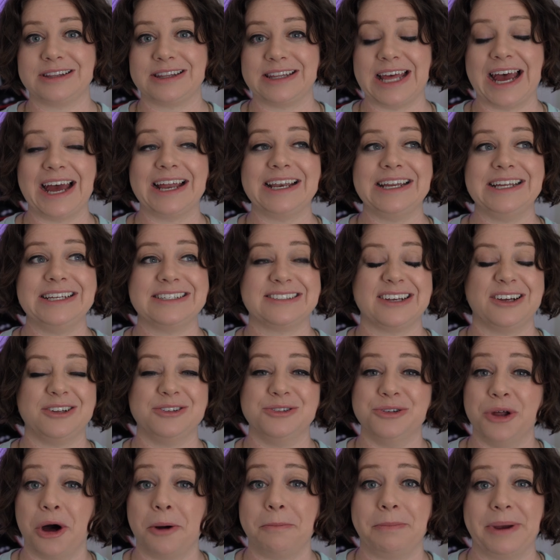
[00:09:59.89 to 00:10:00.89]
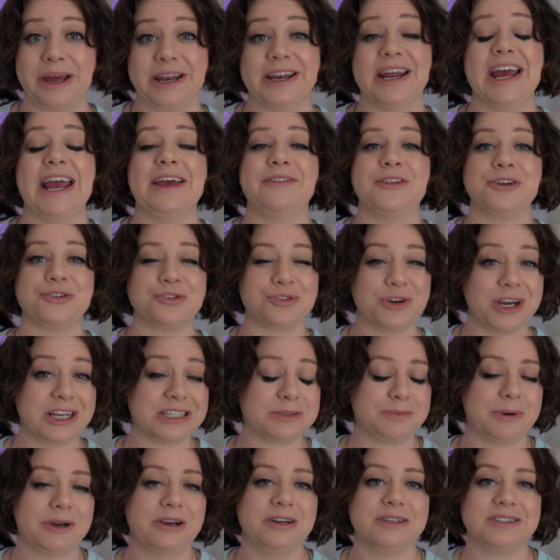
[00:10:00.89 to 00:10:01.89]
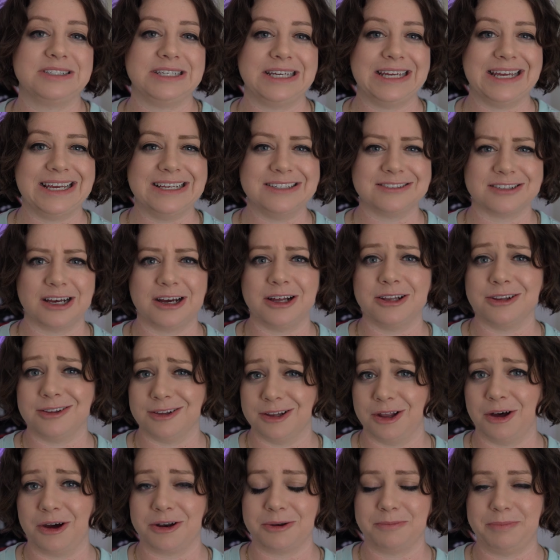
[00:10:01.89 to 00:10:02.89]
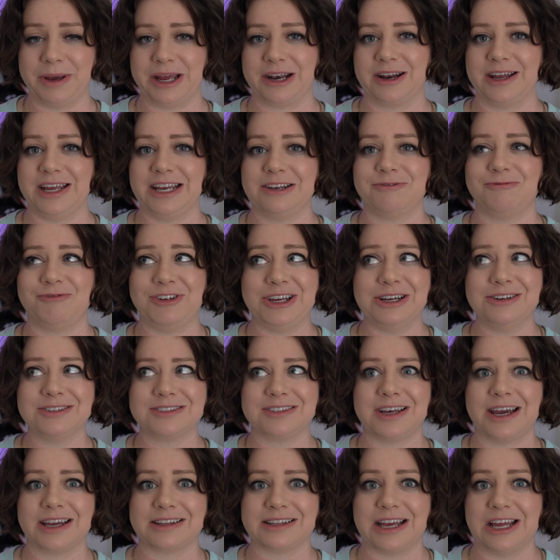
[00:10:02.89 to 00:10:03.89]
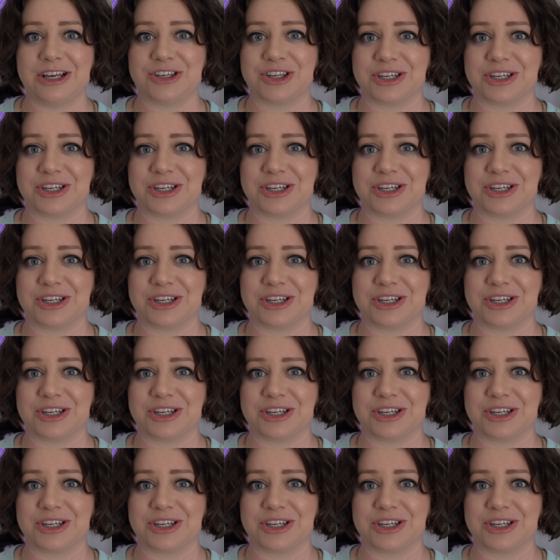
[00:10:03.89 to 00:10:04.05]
That is a lot better, and the transparency is a lot better. It feels like they